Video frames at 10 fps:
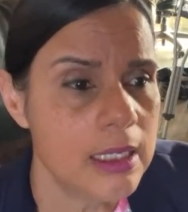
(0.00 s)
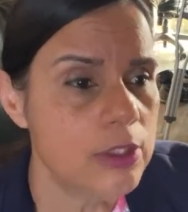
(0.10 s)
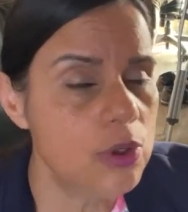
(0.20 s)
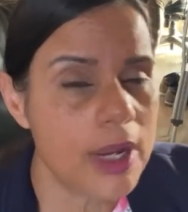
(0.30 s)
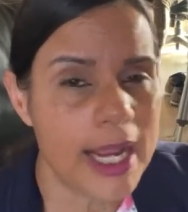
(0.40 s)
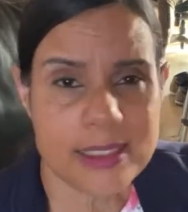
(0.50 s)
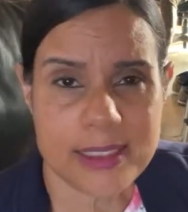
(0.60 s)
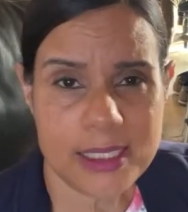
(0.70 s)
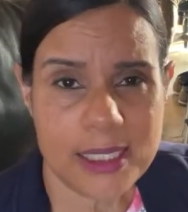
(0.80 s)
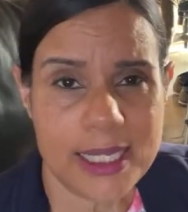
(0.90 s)
Do you guys
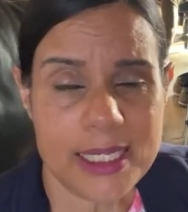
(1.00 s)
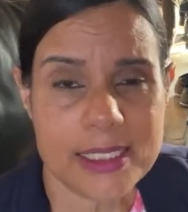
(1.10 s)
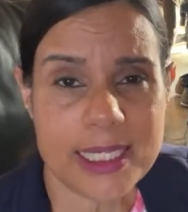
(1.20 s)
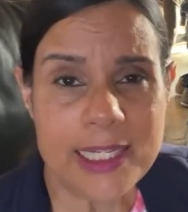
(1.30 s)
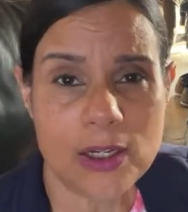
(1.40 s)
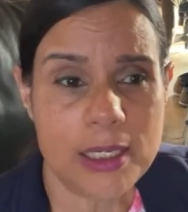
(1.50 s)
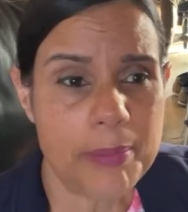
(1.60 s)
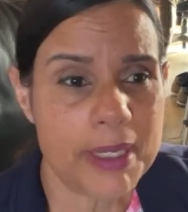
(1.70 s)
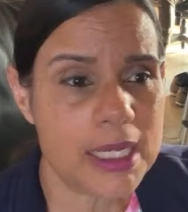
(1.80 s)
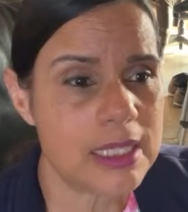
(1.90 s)
think the lady is in on it?
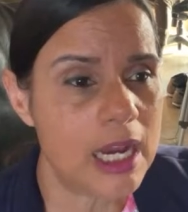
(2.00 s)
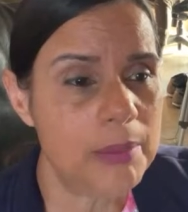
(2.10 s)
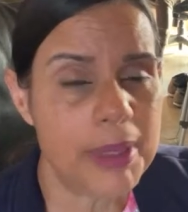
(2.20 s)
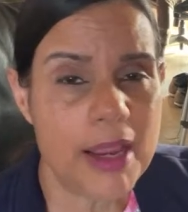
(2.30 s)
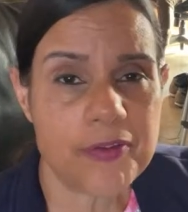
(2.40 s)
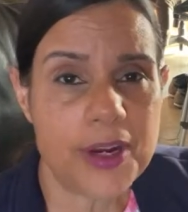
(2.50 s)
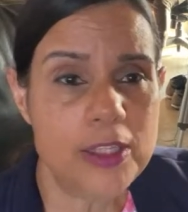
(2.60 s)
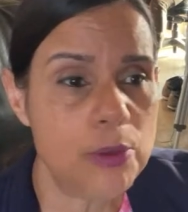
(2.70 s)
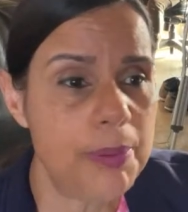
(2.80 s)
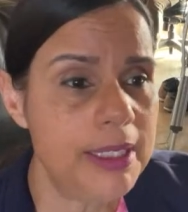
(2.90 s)
Because I'd be
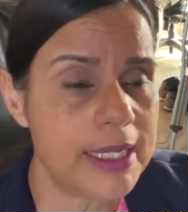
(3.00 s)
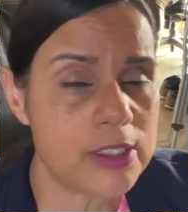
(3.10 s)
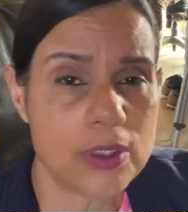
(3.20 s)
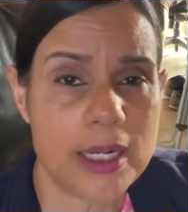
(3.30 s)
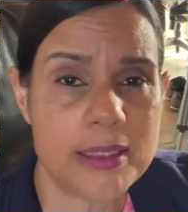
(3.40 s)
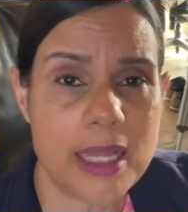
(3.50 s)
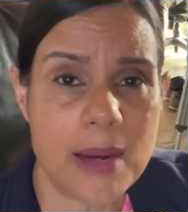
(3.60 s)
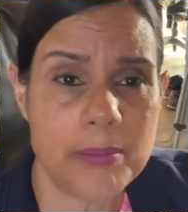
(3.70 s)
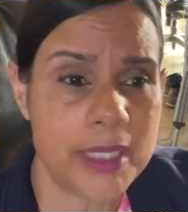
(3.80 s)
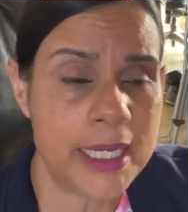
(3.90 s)
afraid to be next to that
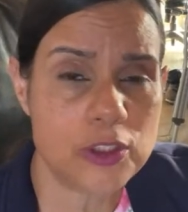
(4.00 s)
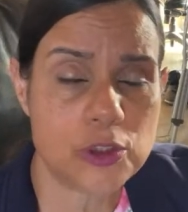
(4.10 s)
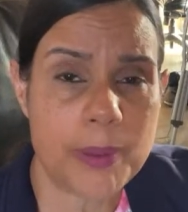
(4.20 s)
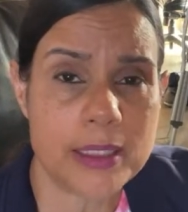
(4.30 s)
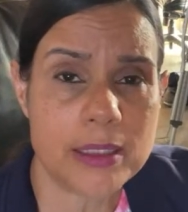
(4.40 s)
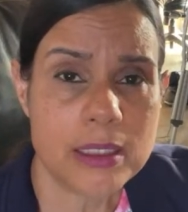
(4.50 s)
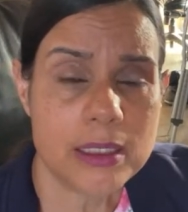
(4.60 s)
damn henchman.